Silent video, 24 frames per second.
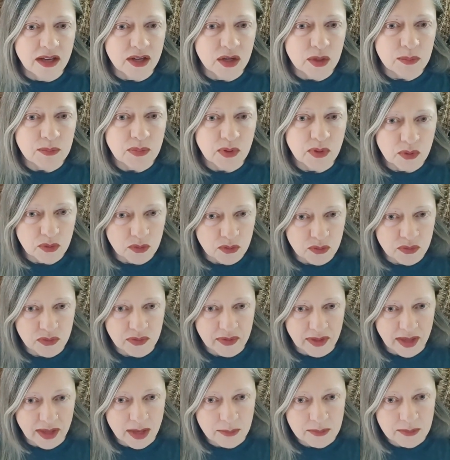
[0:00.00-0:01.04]
both
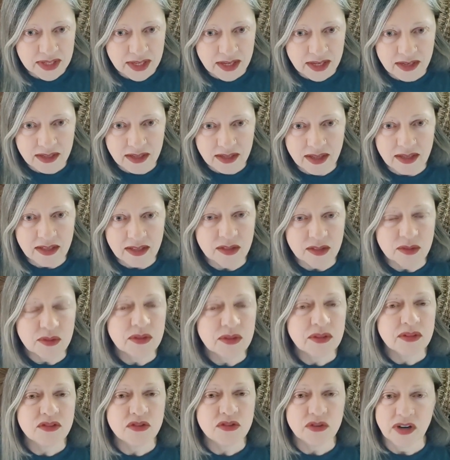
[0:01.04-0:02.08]
emanate and
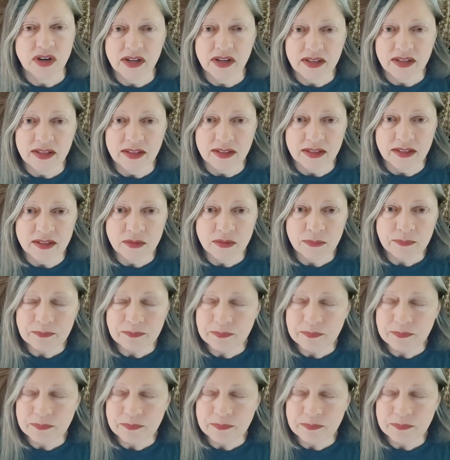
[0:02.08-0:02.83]
draw in.